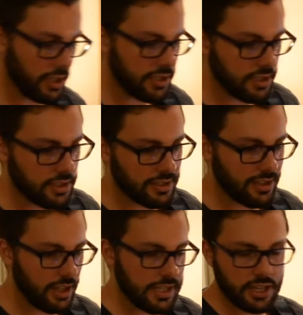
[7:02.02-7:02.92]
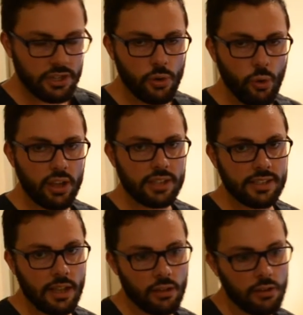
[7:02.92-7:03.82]
is it's actually quite
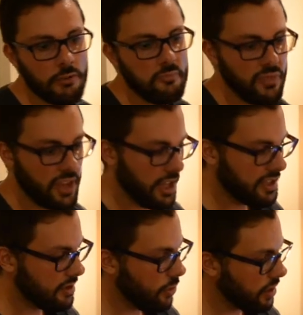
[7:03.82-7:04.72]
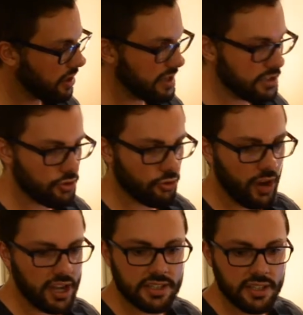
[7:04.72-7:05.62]
subtle. It's not one of these
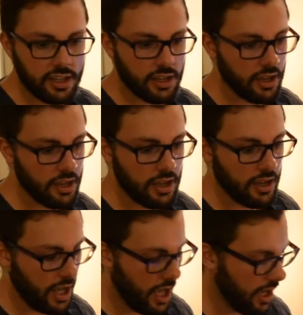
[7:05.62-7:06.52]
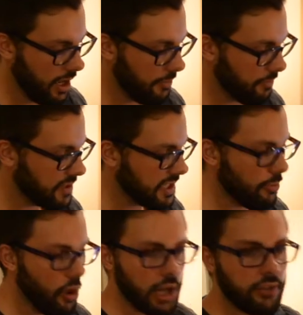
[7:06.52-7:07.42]
drastic
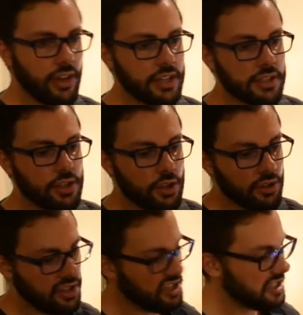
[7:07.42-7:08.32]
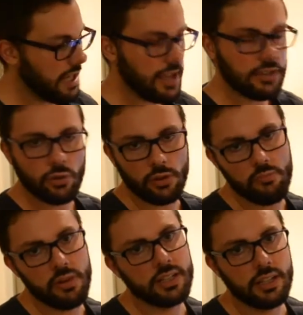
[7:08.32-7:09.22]
smiley face EQs that just takes all the
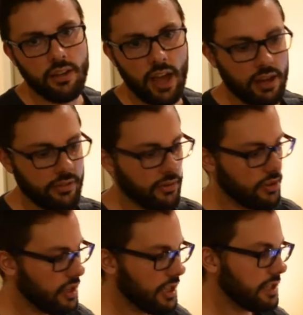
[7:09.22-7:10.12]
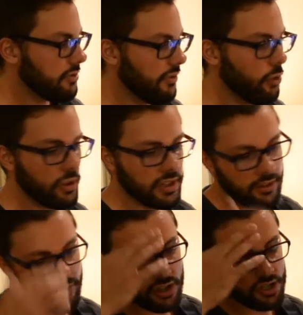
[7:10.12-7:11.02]
mids out of everything, gets rid of all the
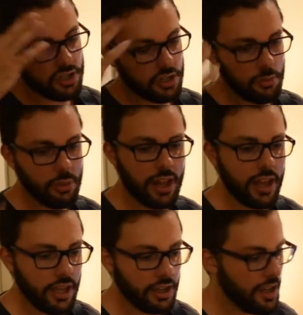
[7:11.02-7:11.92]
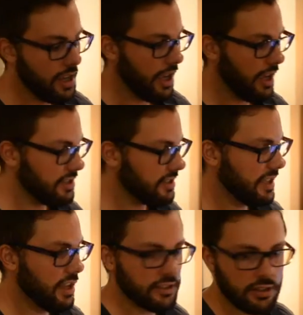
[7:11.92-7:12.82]
definition in your playing, and just
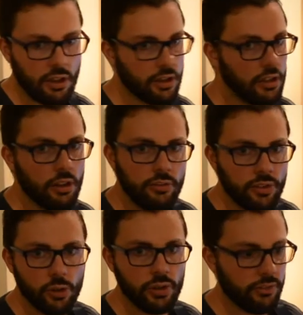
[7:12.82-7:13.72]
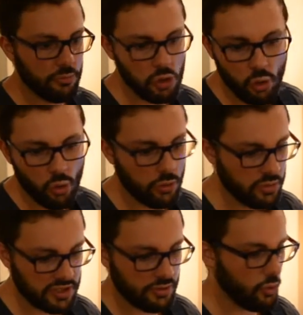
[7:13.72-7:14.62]
sounds like, you know, Fieldy from Korn,
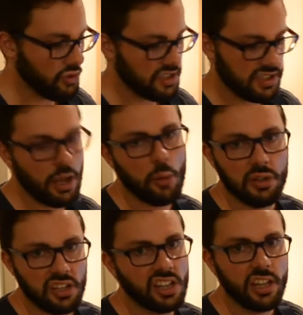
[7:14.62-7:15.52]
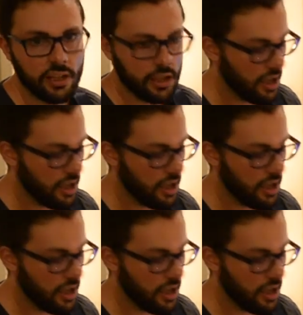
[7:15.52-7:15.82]
which is all just sub and click.